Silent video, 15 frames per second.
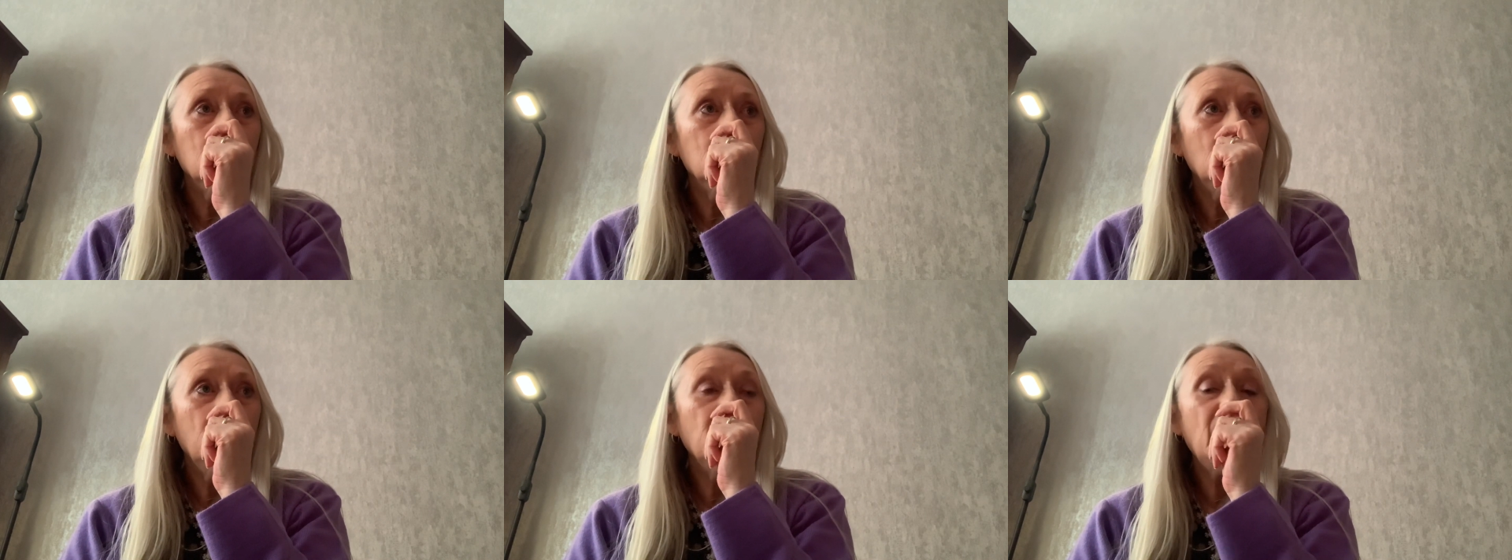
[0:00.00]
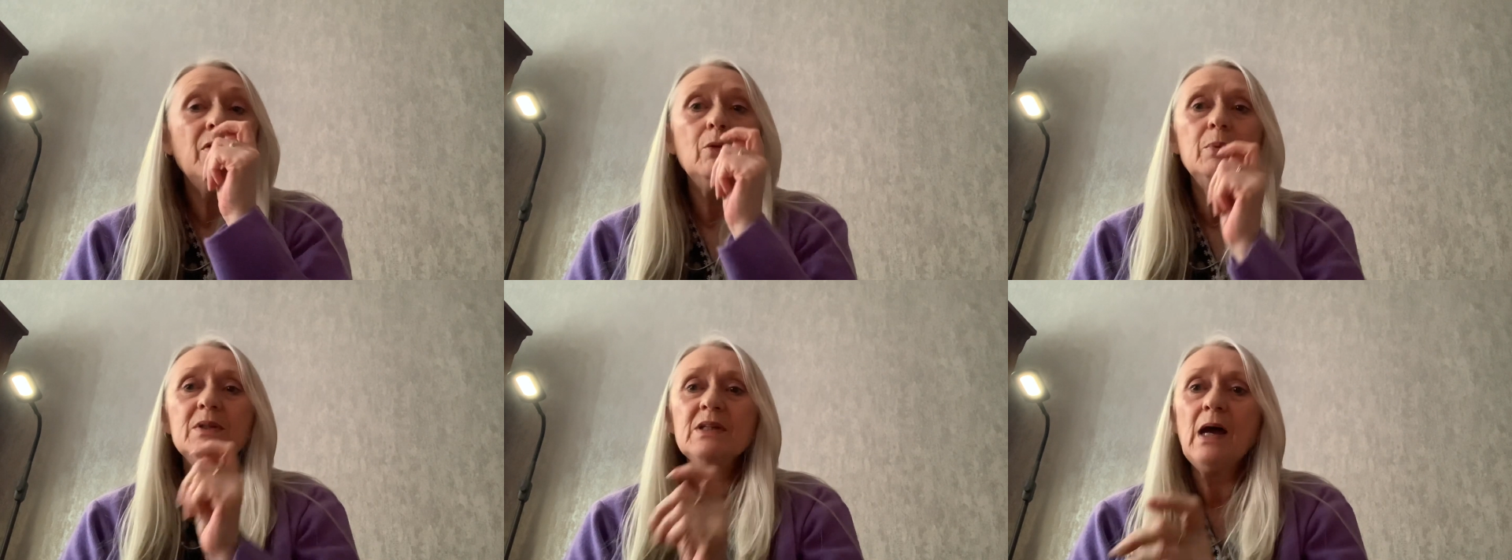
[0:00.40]
then there'll
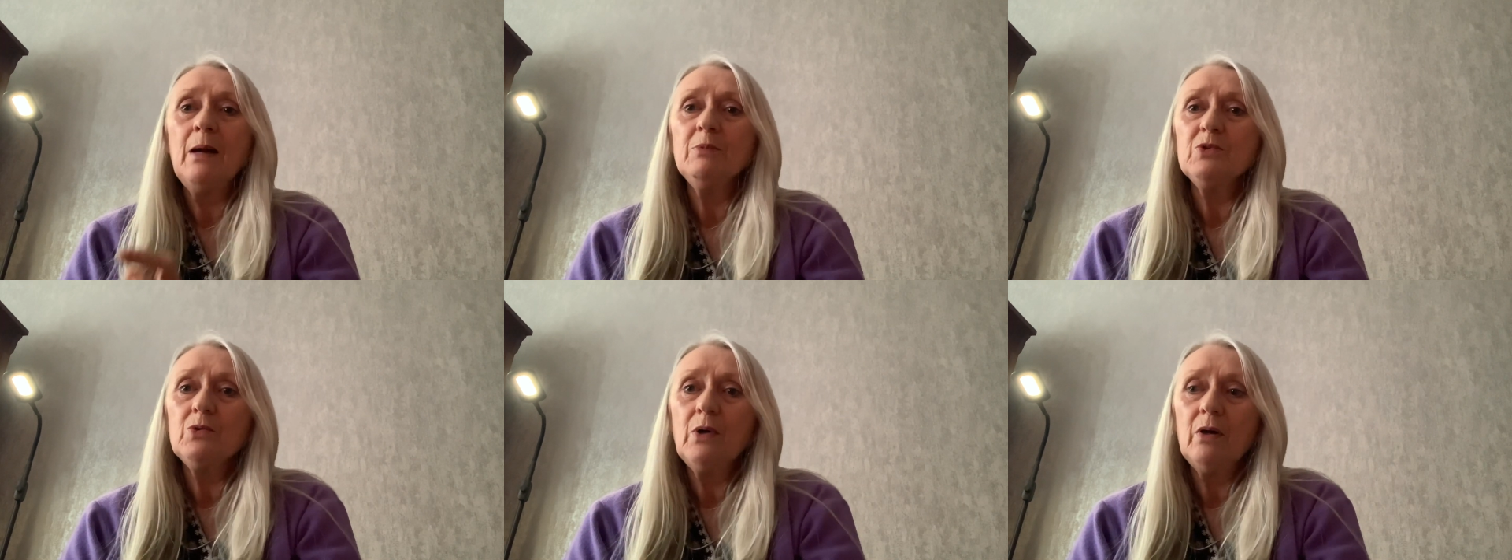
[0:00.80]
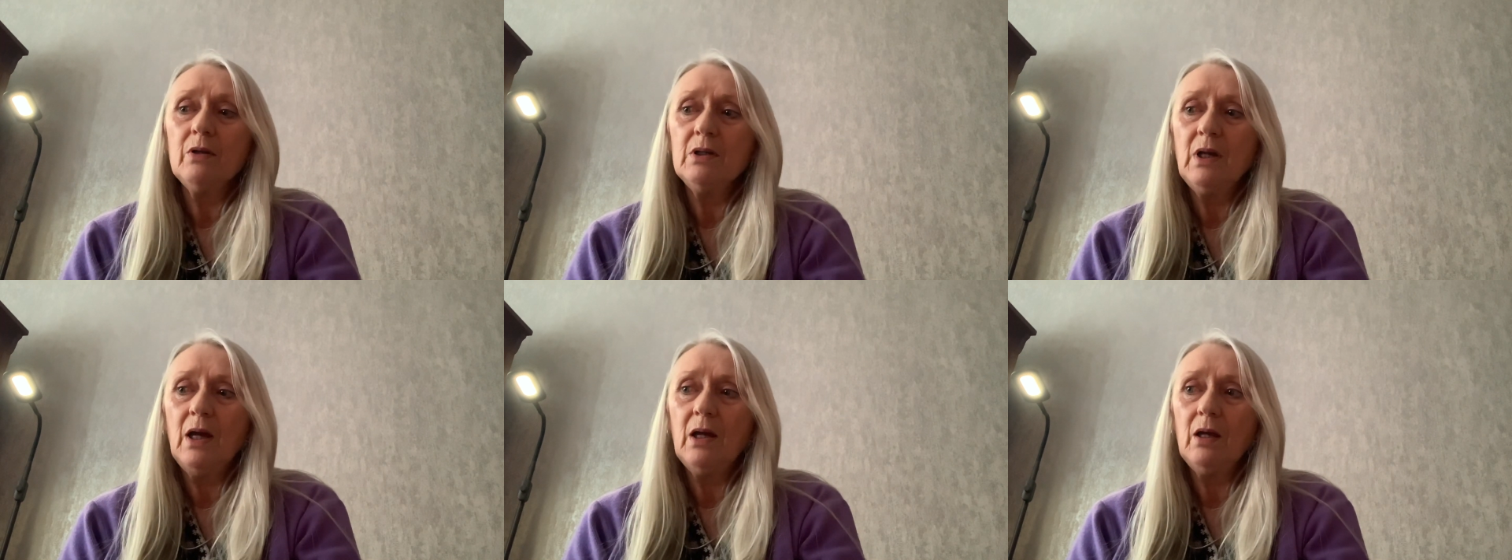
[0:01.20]
be times throughout the
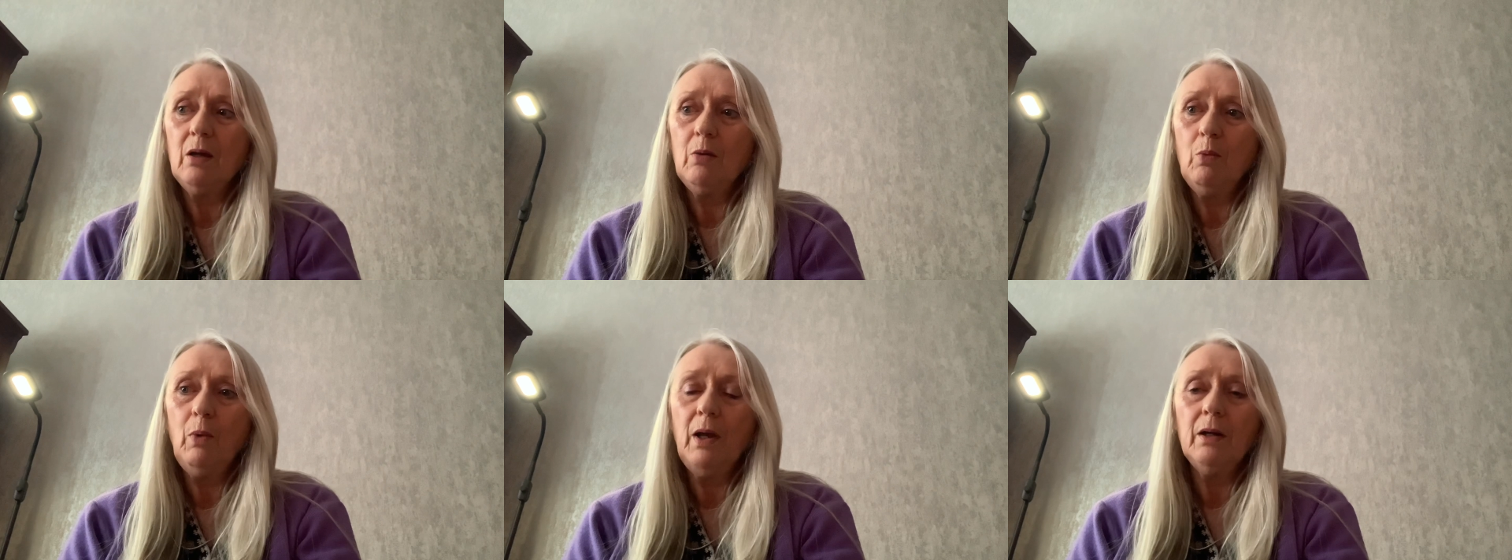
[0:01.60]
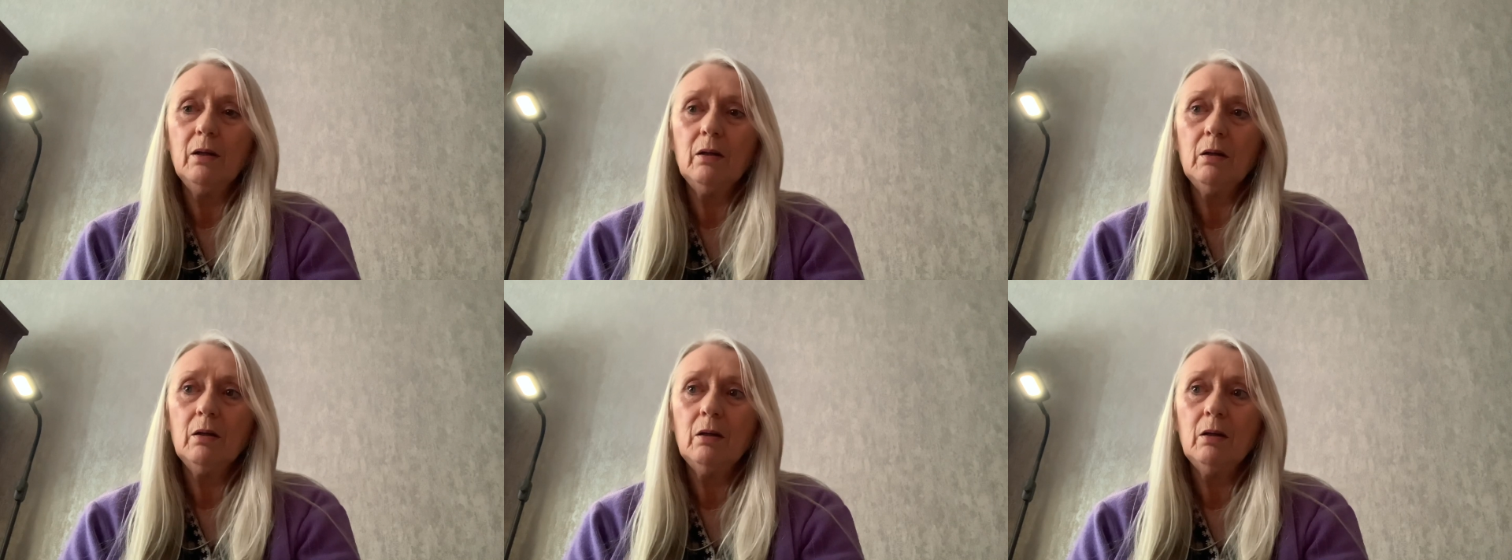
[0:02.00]
day when